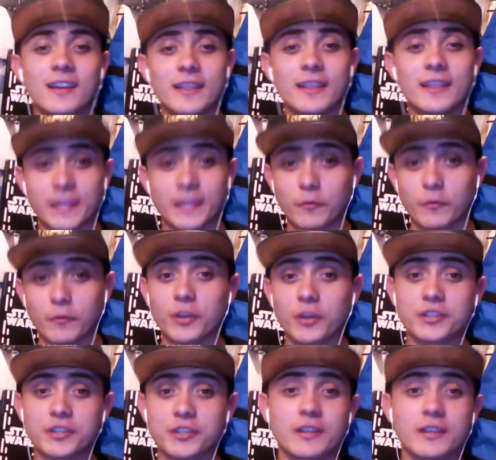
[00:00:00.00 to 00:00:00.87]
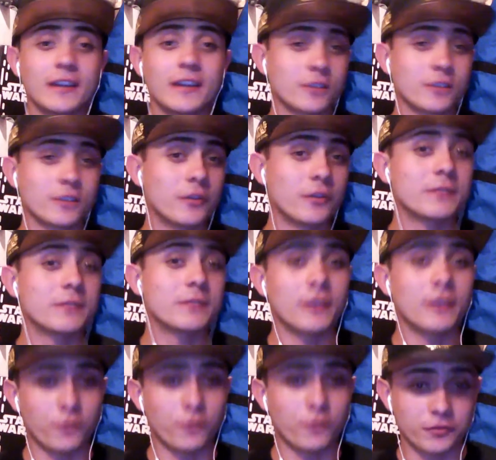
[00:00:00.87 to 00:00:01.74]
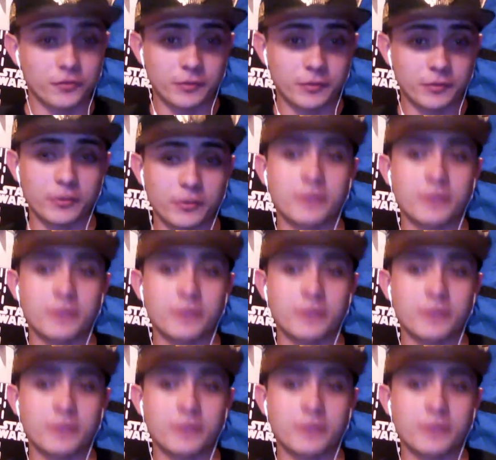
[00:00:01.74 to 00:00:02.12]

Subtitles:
Thank you for watching, and as always, may the force be with